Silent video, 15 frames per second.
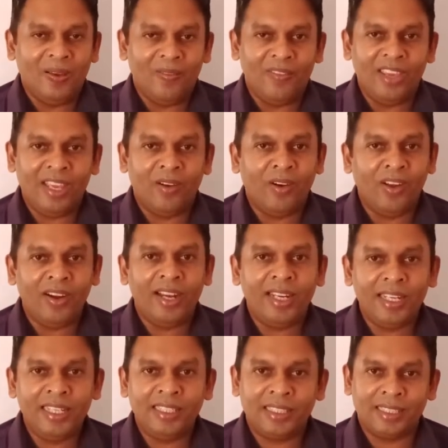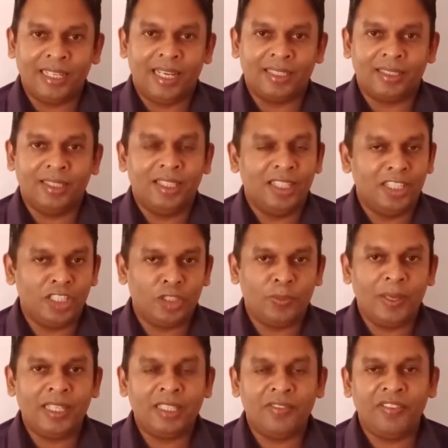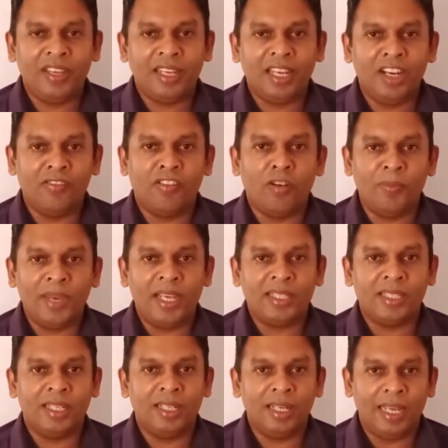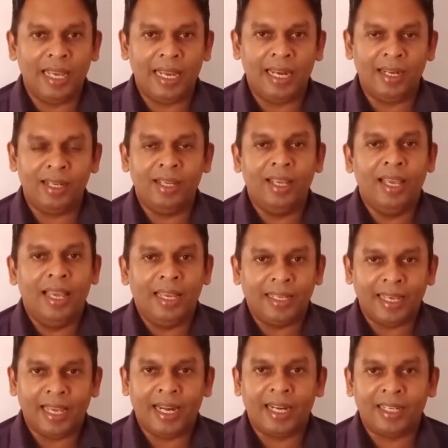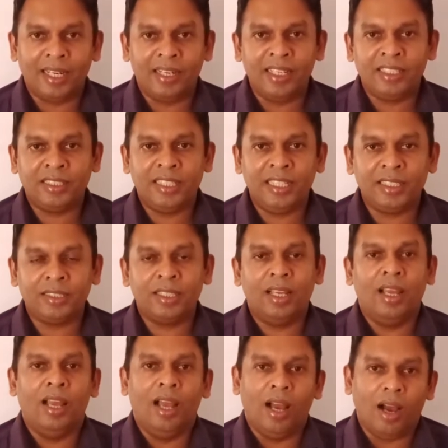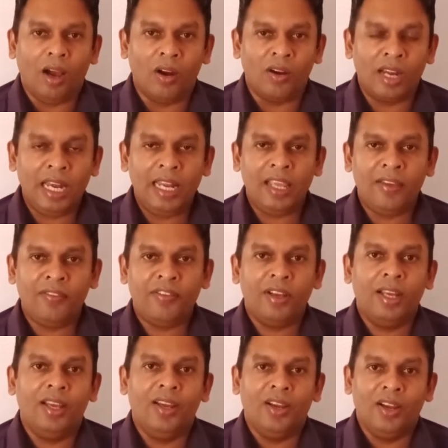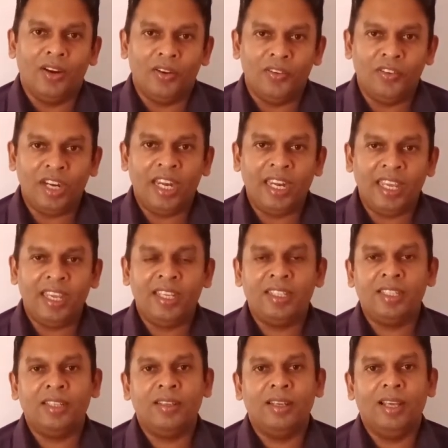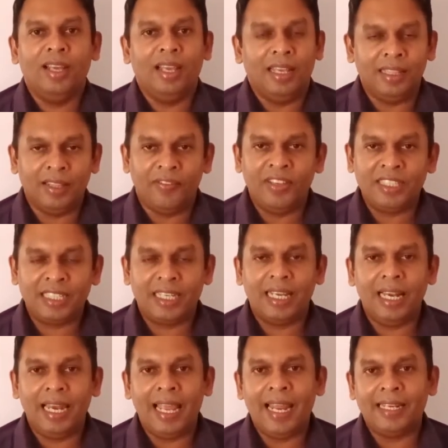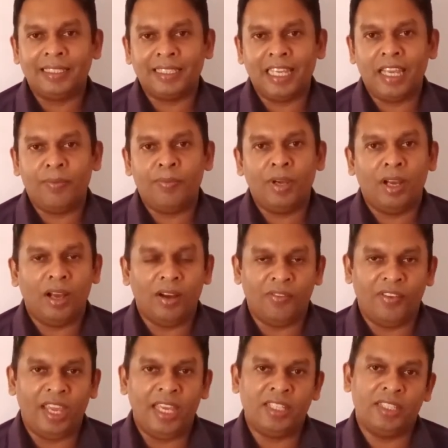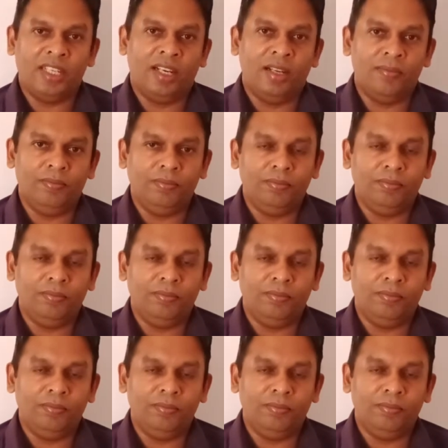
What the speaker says: we already discussed specific information and characteristics on relief, drainage in the physical landscape of Asia.